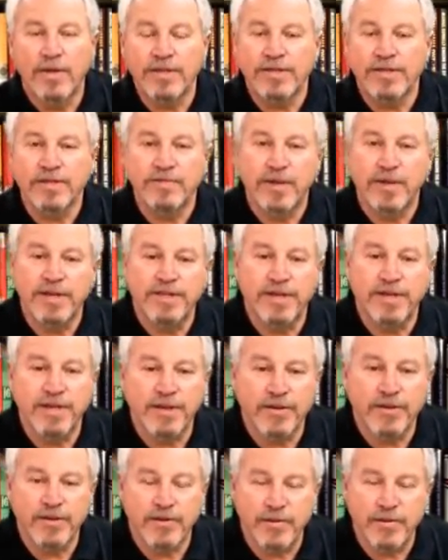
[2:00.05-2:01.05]
This is my
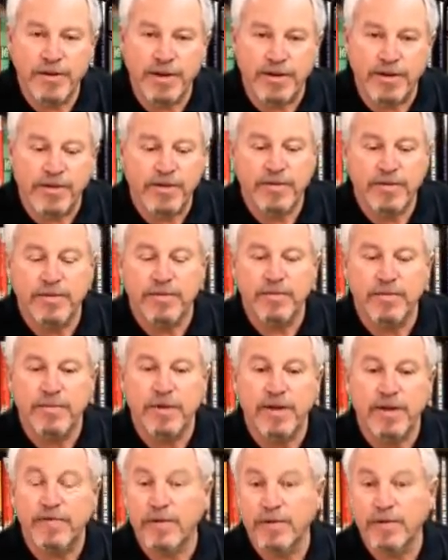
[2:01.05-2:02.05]
second career.
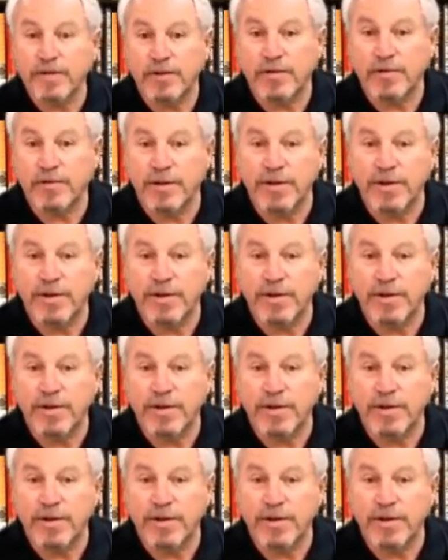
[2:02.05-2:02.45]
My first